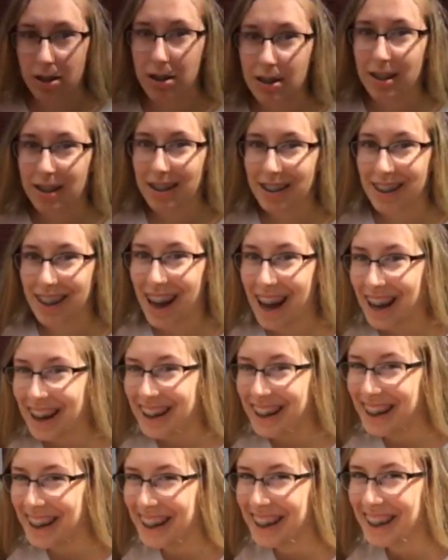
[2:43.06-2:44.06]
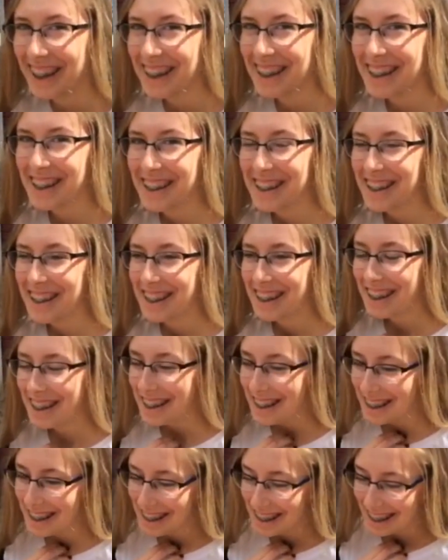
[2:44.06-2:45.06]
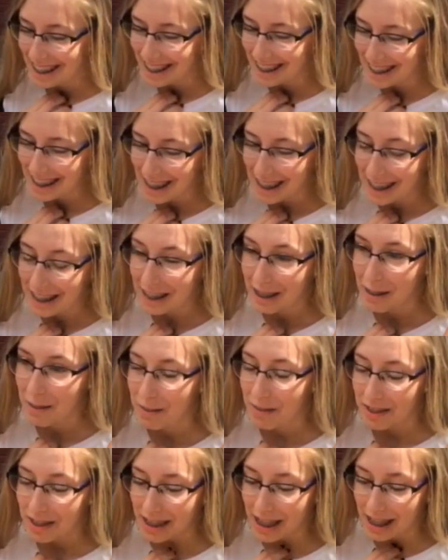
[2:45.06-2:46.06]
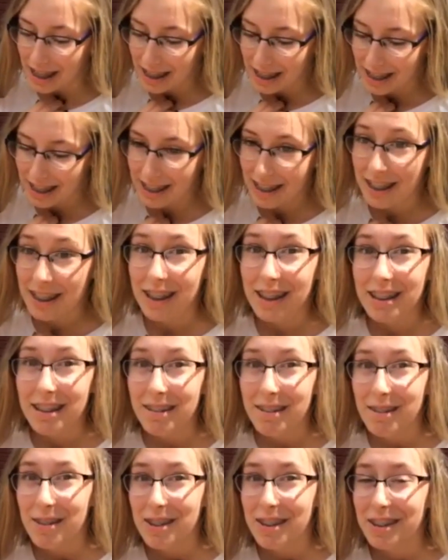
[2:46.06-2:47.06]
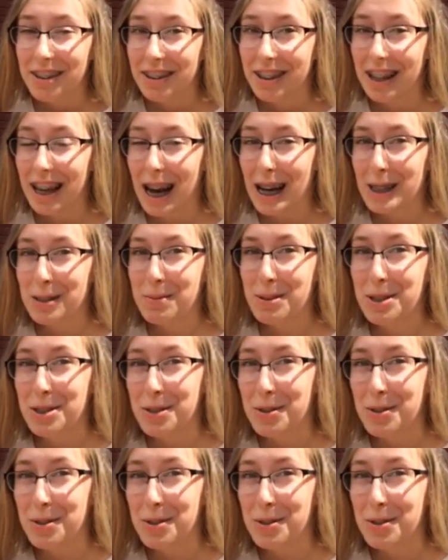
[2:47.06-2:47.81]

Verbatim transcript: did Why would you do that? why would you draw on somebody? That's a crime, I think. They asked me